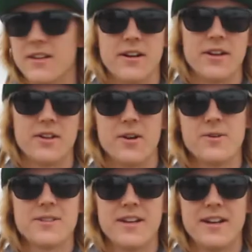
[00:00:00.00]
a lot of the
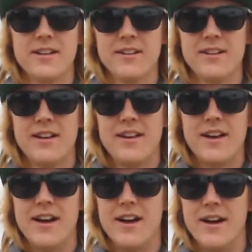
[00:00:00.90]
coastline
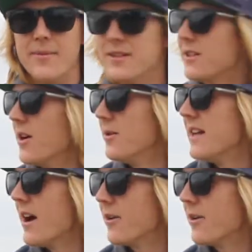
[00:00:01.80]
and to go down